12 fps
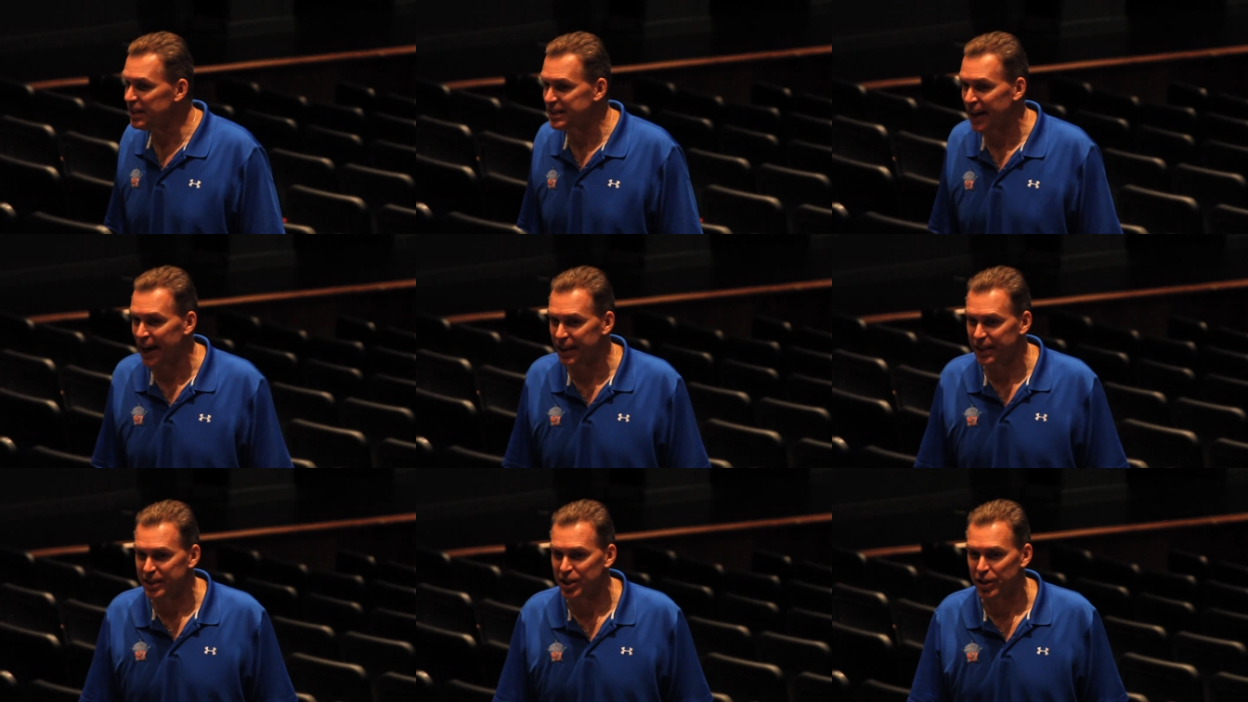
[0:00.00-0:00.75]

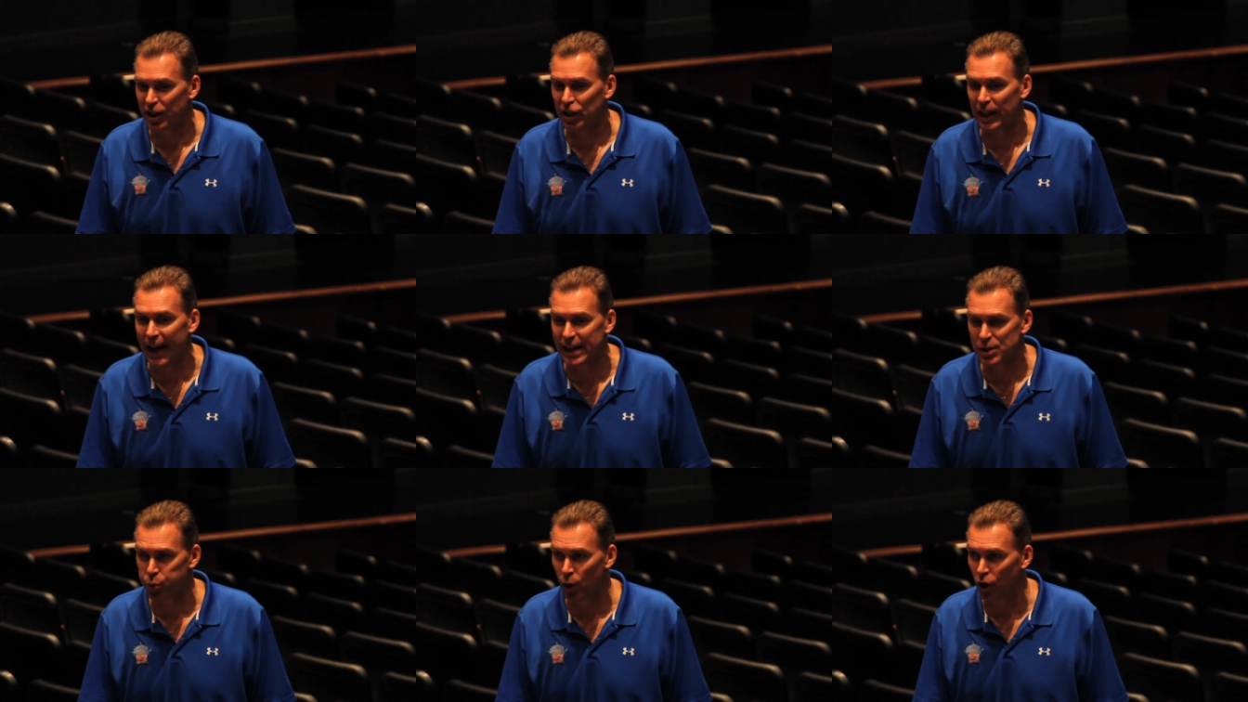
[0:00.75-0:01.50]
10th to the
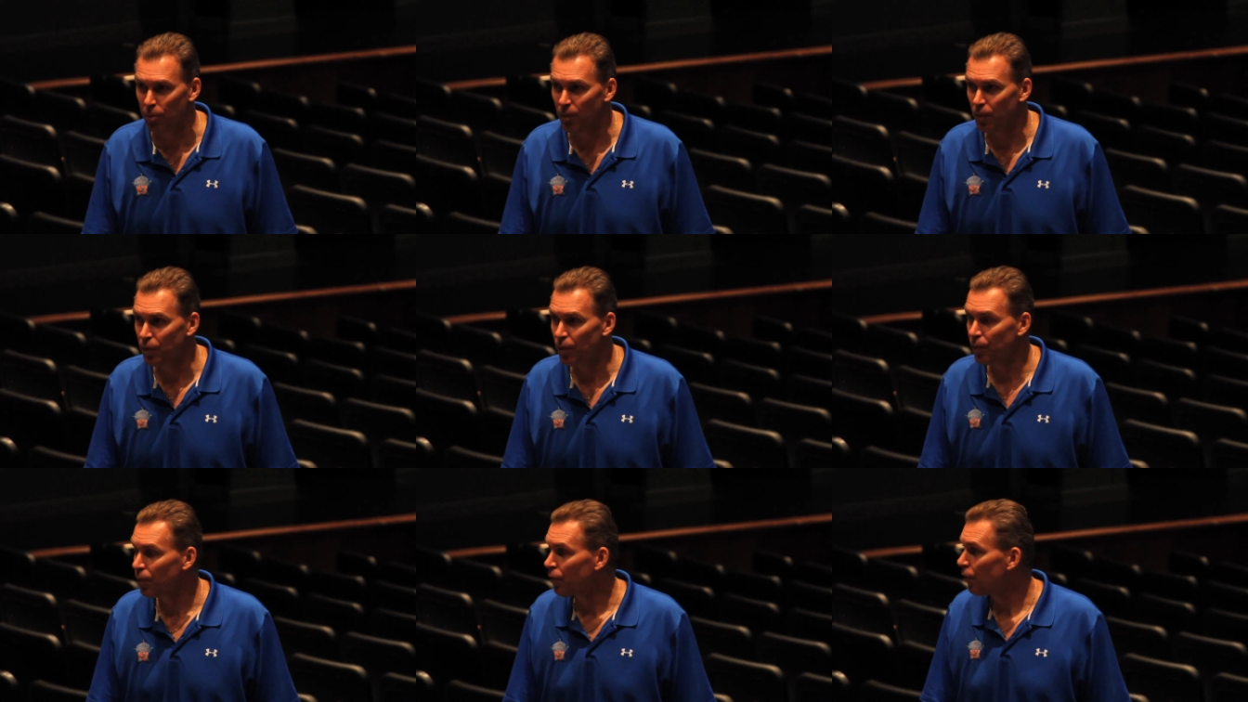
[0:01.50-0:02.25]
classroom.
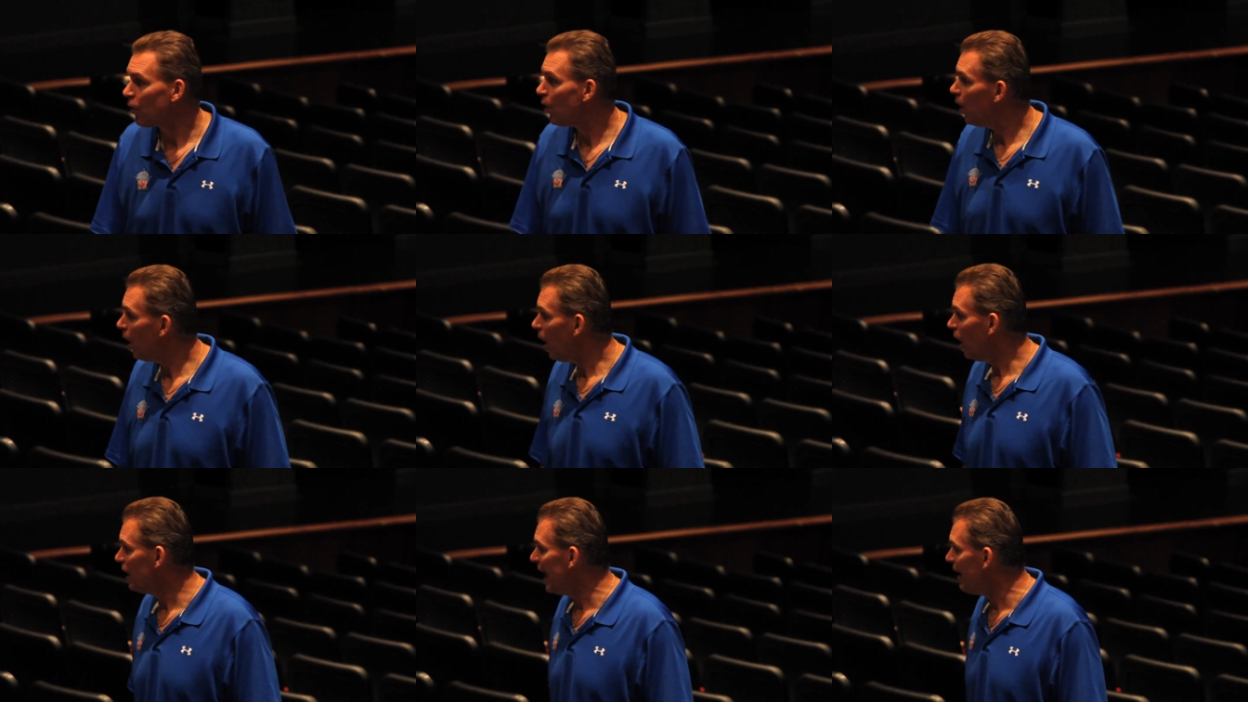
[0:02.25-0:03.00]

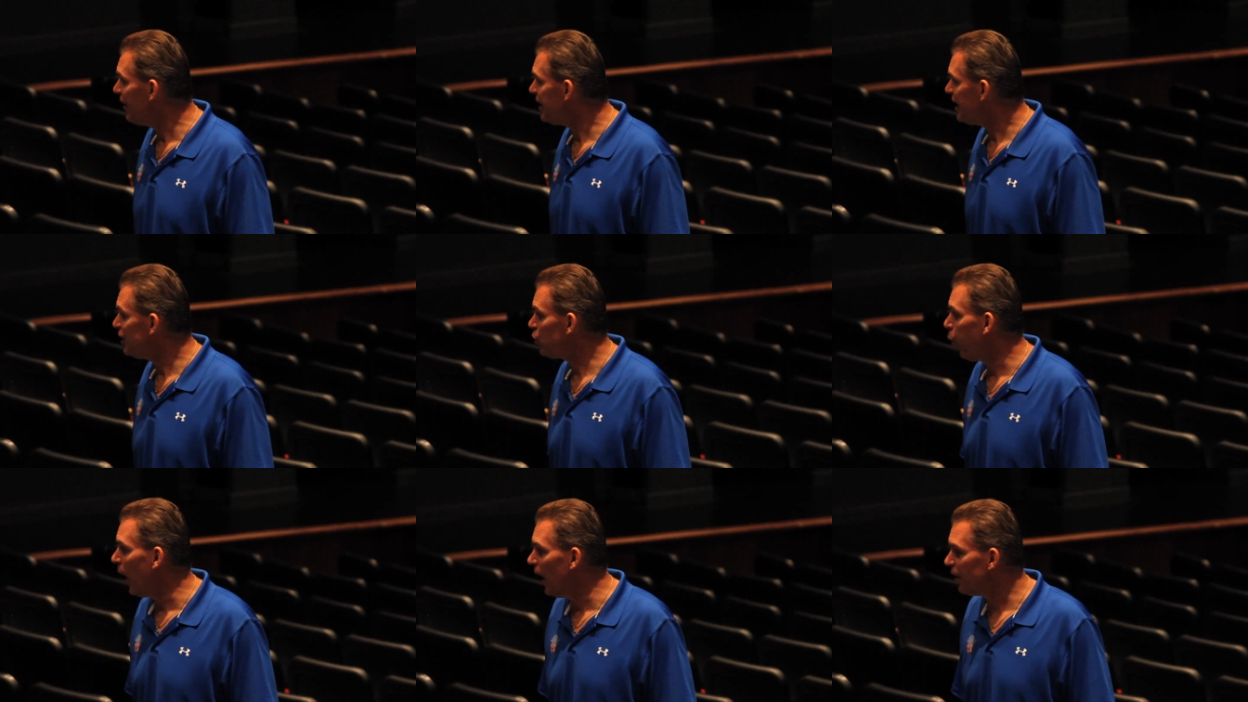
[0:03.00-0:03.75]
11th and
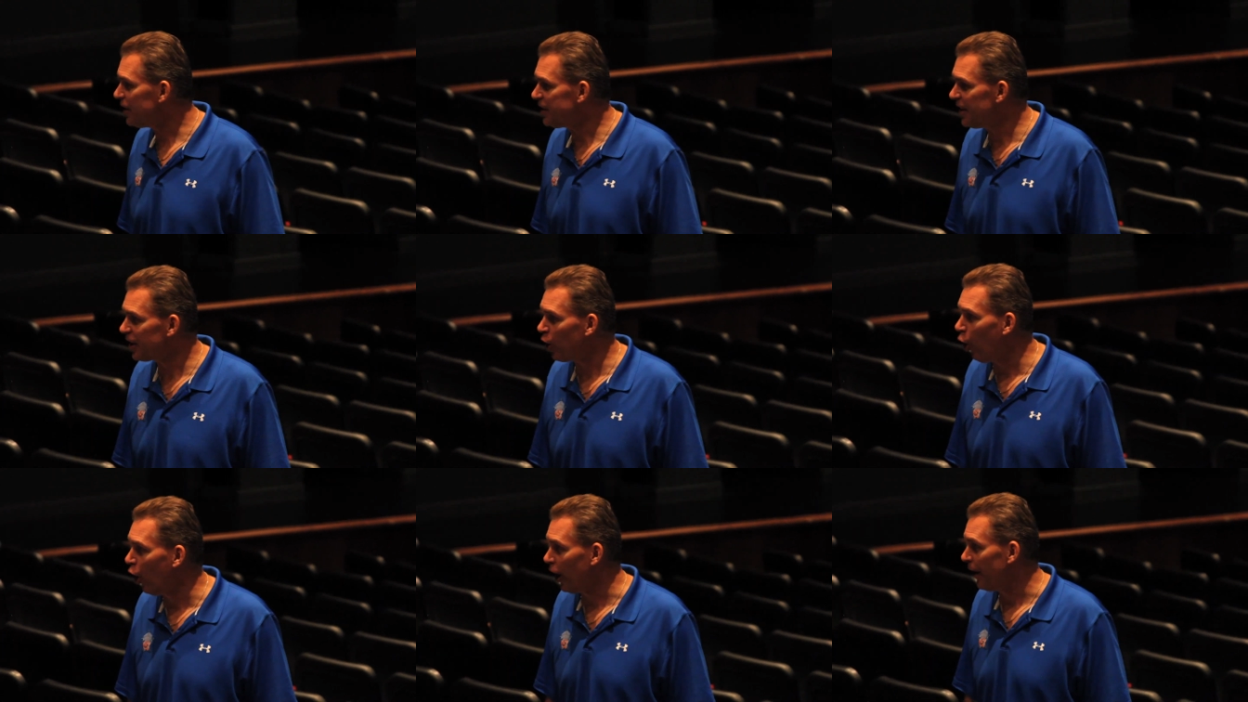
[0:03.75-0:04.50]
12th to the
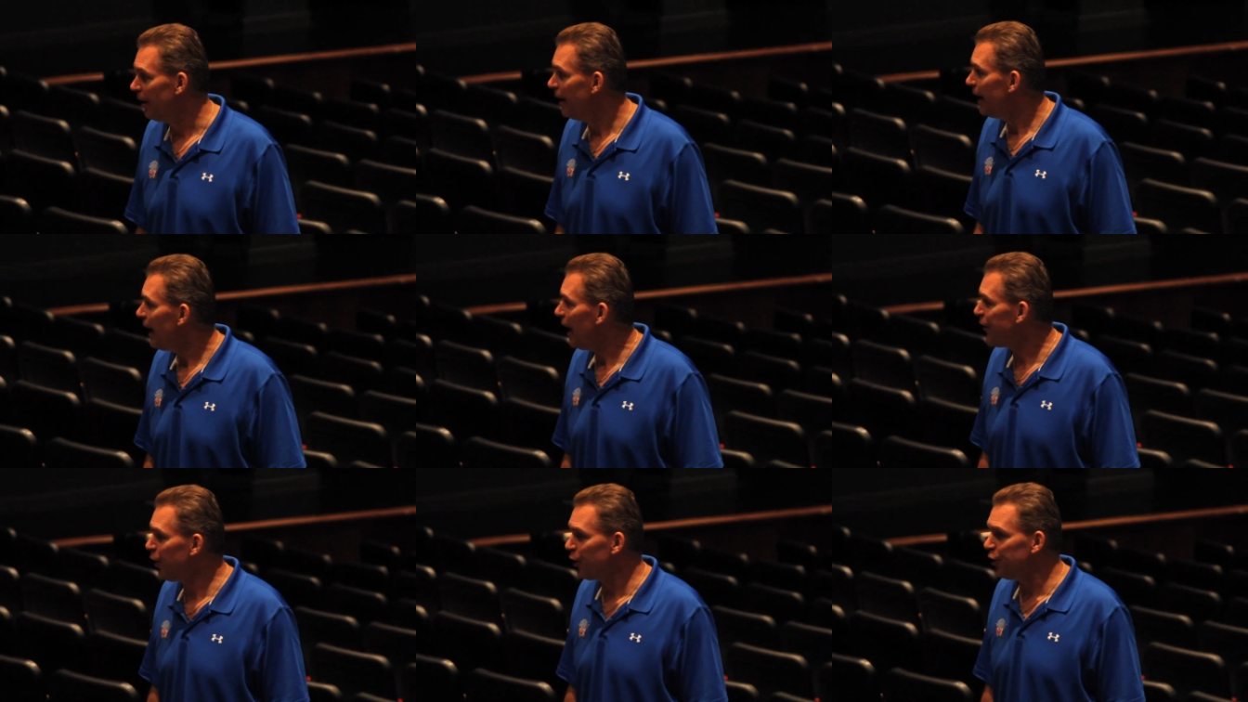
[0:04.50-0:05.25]
court.
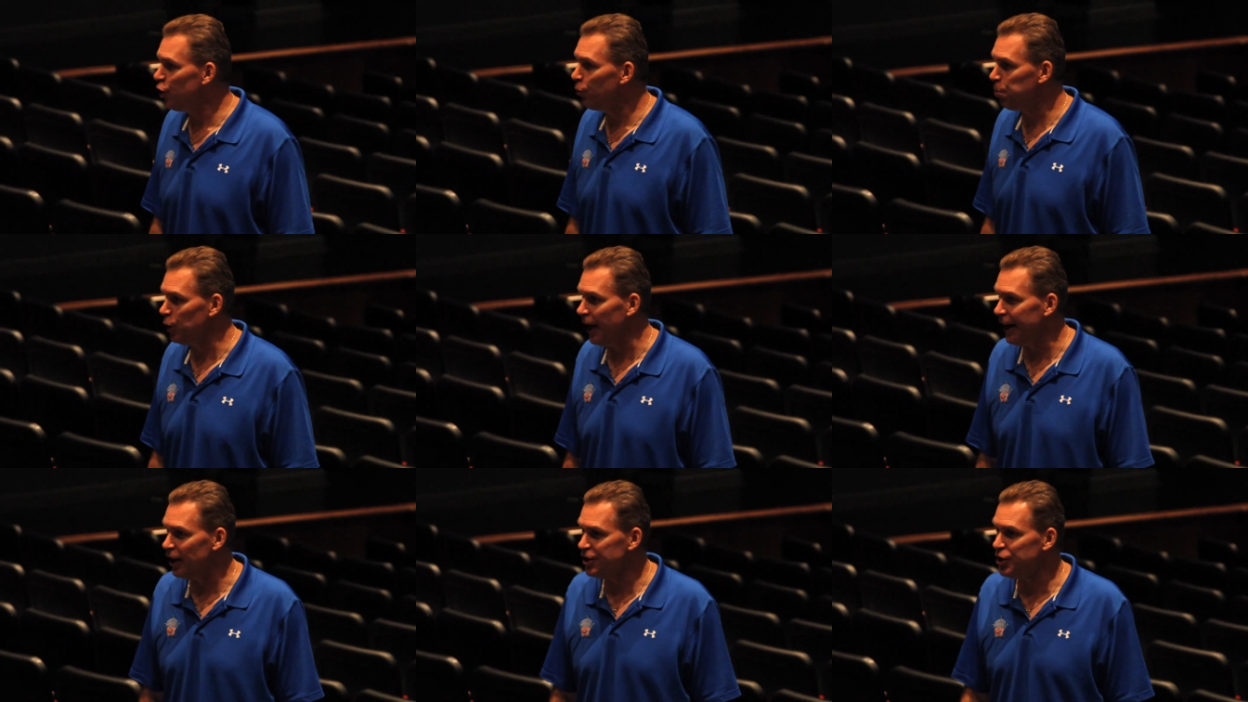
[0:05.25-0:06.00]
If you're new
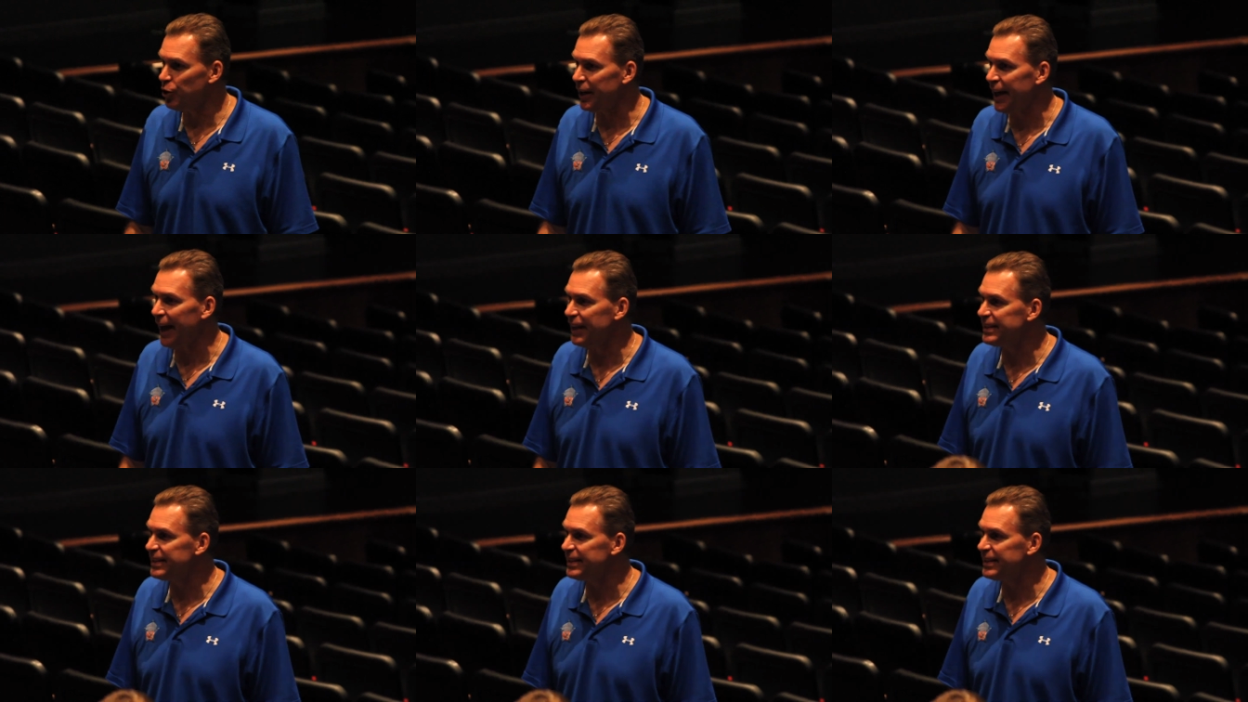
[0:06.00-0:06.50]
players, you can hang